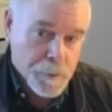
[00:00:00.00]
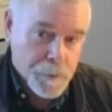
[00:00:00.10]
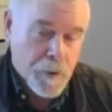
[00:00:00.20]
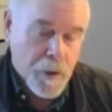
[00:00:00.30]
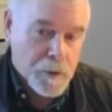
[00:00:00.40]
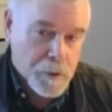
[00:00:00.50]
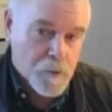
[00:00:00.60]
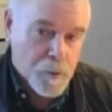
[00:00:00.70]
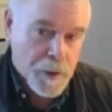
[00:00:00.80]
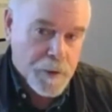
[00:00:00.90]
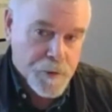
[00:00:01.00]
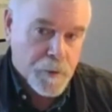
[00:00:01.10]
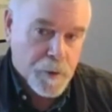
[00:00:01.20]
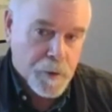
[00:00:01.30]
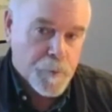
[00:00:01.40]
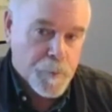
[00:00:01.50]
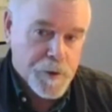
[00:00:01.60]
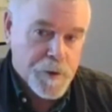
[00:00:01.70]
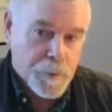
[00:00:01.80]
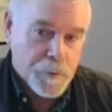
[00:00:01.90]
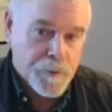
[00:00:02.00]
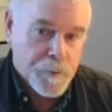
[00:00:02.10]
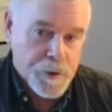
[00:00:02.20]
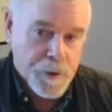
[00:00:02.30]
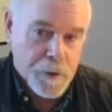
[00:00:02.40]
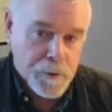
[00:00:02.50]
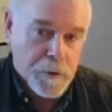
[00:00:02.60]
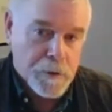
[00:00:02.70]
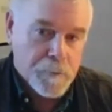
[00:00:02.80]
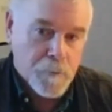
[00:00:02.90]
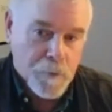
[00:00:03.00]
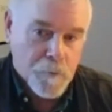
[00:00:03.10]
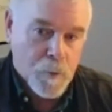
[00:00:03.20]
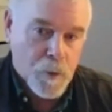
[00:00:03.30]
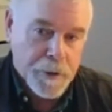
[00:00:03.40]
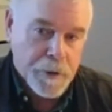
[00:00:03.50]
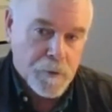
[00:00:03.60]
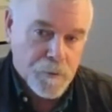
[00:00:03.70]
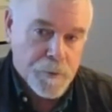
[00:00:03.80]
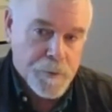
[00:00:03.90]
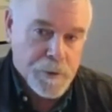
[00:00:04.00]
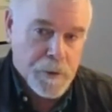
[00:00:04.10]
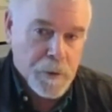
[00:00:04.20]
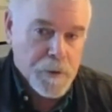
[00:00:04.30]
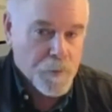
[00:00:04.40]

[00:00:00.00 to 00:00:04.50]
and they're not covered by the soil health principles, which I talked in one of our breakout groups.